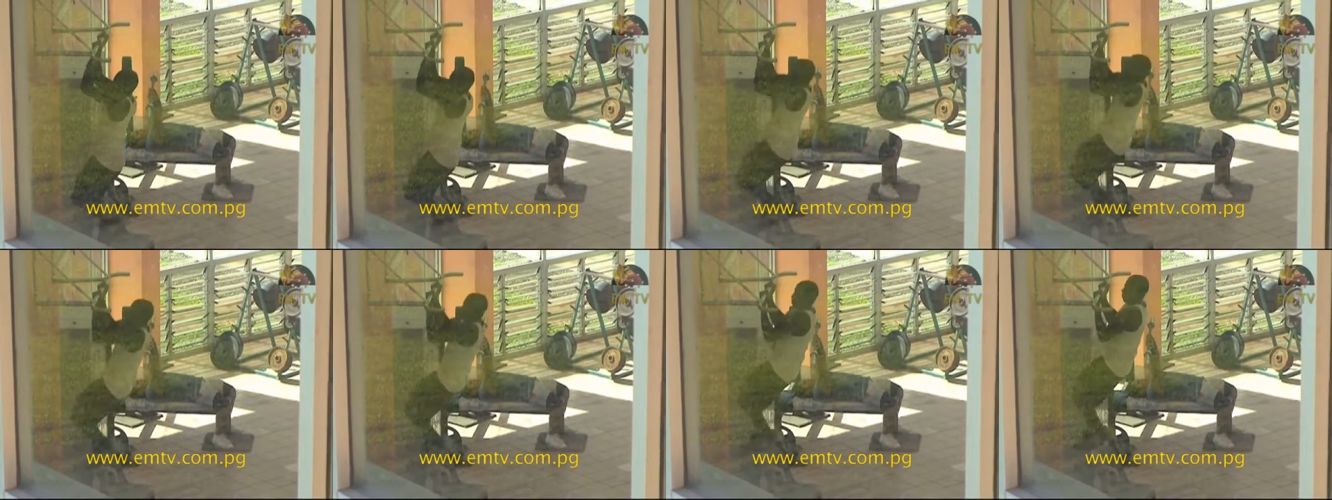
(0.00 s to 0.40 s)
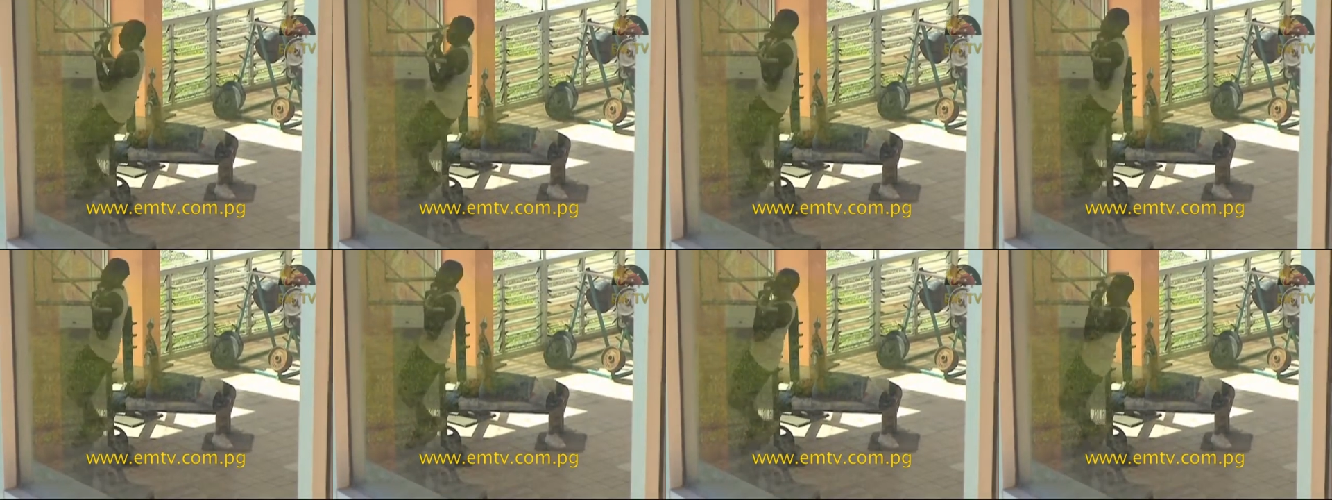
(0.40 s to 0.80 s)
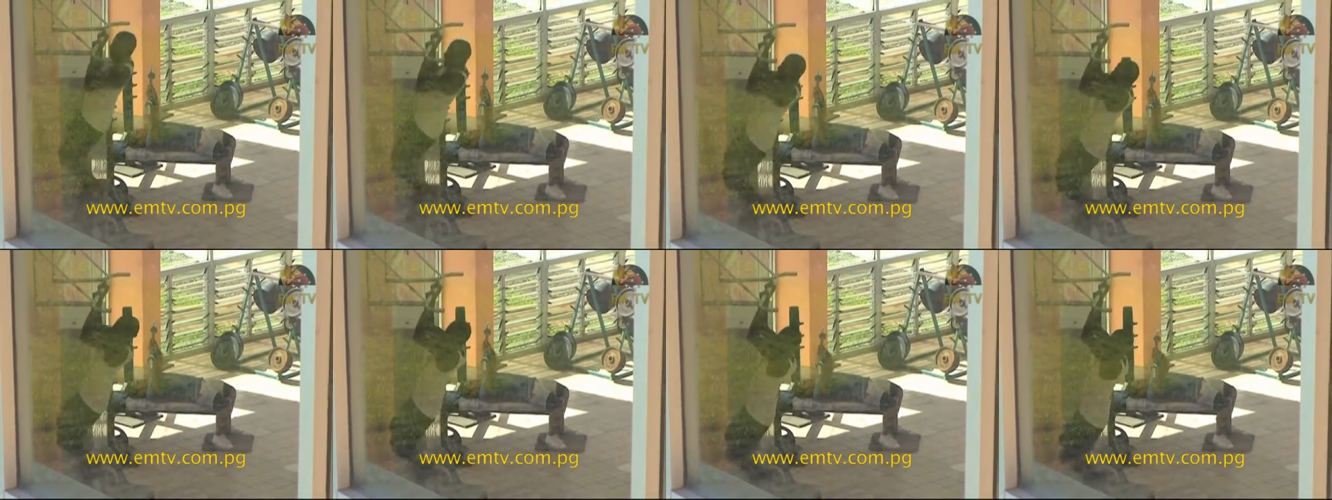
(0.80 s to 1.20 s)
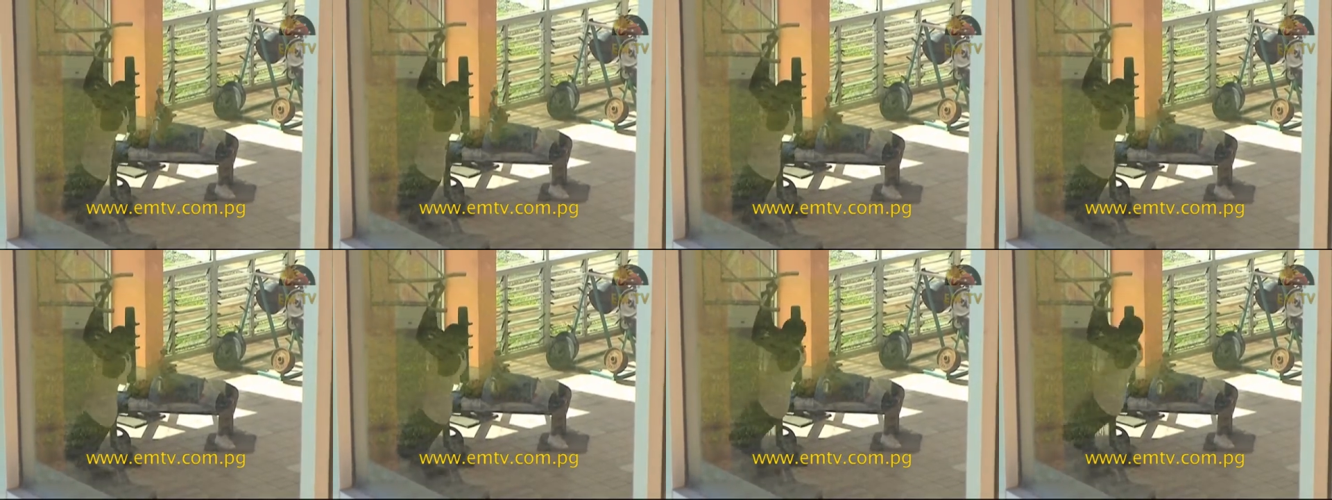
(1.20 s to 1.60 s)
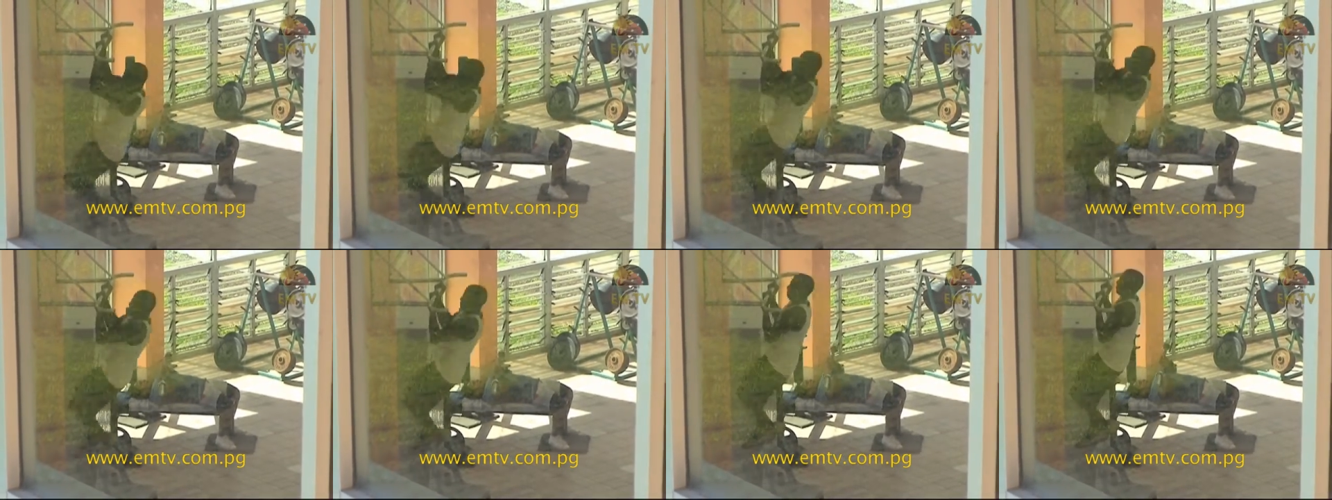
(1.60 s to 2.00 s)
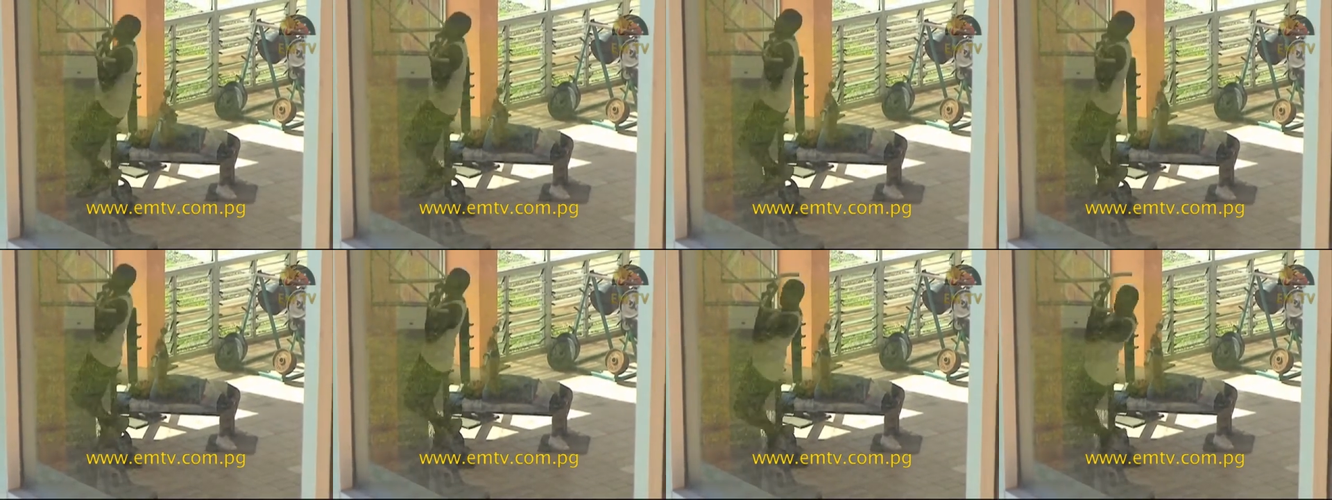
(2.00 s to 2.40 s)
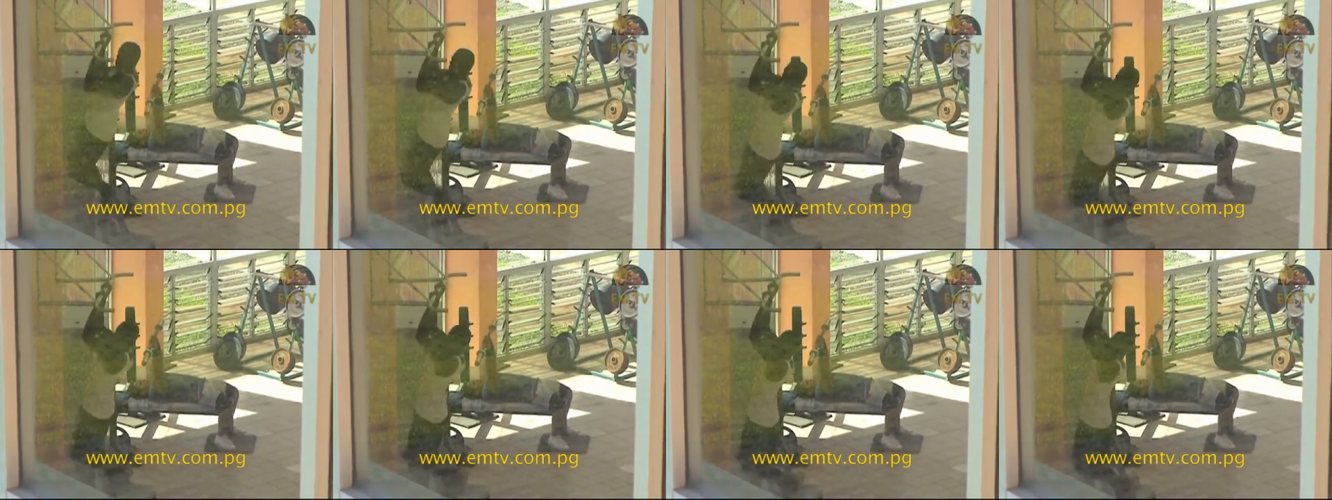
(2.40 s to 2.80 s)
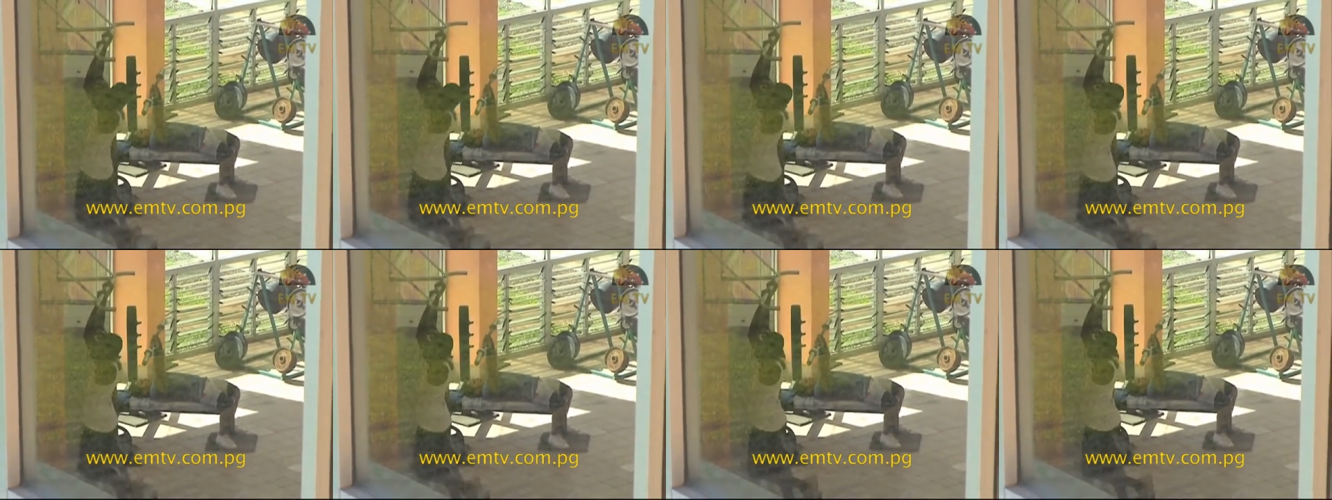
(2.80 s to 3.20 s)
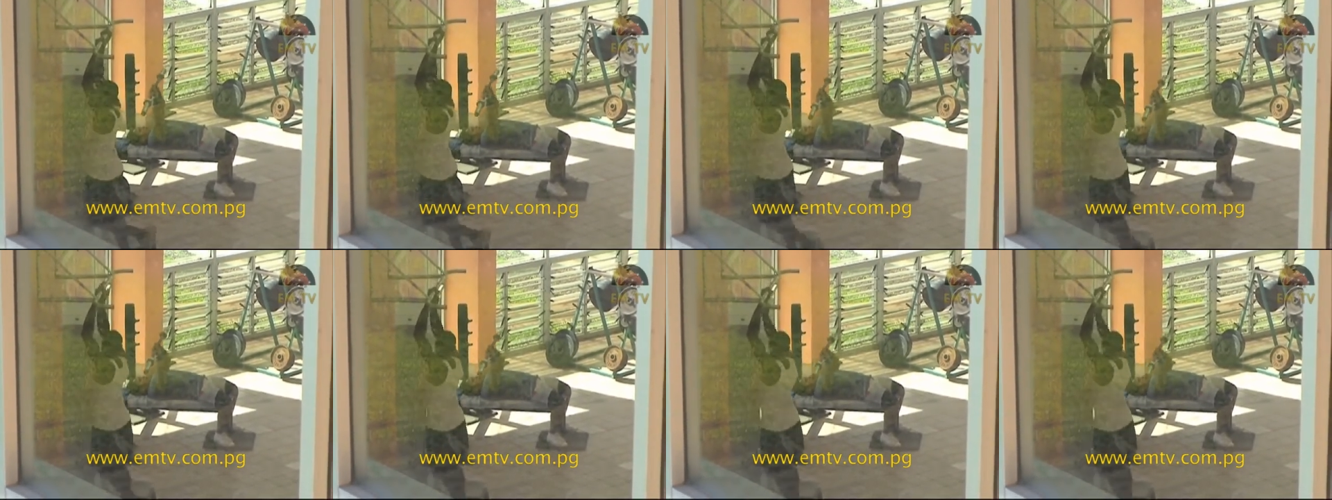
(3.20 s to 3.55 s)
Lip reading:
(no speaker visible)